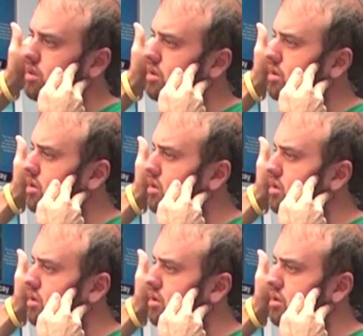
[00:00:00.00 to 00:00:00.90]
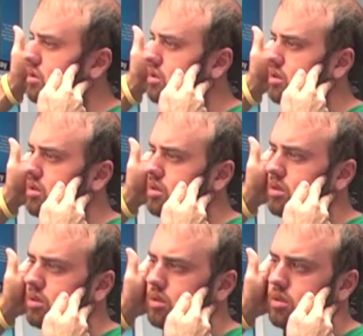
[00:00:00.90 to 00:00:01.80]

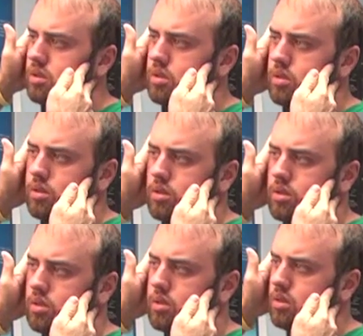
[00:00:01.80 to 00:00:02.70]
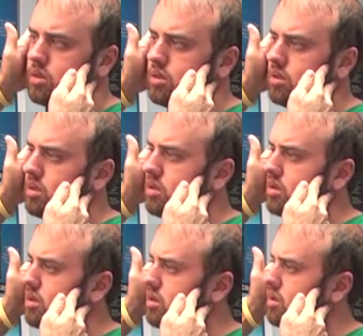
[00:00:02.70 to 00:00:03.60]

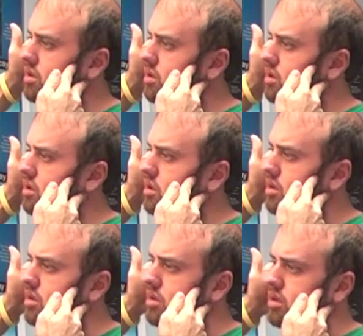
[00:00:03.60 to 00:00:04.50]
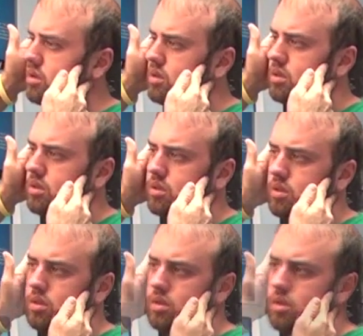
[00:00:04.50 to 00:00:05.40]
No one is speaking in this clip.